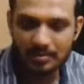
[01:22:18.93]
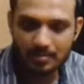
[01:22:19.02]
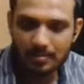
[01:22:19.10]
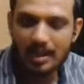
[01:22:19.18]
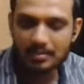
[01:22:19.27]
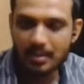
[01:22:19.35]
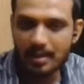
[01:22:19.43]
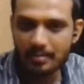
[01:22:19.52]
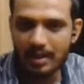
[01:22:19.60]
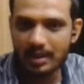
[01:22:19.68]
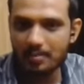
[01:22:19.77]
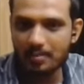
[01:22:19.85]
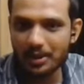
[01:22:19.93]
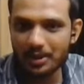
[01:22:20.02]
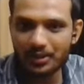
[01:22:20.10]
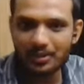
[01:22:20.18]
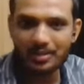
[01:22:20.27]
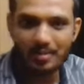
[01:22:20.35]
as as ma'am rightly
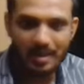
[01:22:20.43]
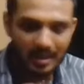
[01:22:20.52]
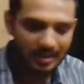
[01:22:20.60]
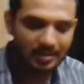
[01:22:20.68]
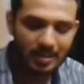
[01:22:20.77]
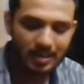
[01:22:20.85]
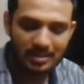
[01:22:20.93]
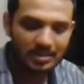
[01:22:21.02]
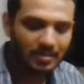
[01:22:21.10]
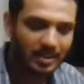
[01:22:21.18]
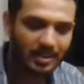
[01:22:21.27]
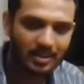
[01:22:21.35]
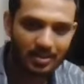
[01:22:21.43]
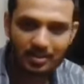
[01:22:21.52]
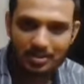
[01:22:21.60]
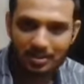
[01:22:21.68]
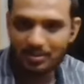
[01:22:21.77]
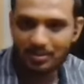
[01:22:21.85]
pointed out, the material plays a vital
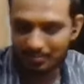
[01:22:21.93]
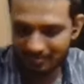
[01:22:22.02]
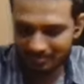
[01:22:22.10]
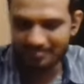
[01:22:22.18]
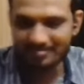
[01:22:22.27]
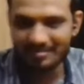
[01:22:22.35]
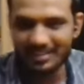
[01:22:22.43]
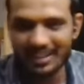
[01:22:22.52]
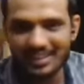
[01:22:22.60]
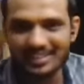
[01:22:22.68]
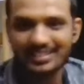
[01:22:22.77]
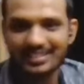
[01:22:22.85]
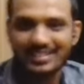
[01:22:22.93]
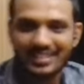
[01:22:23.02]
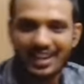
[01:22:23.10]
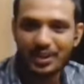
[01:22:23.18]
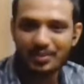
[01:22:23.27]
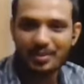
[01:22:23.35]
role. So yeah,
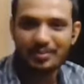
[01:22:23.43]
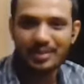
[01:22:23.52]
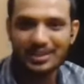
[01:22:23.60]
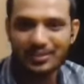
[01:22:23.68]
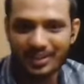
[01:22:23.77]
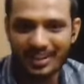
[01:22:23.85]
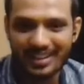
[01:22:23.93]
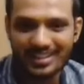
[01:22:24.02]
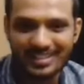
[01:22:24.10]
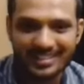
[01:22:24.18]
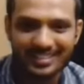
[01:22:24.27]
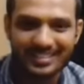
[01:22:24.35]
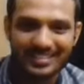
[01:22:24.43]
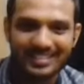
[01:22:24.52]
thank you, ma'am. Thanks for your answer.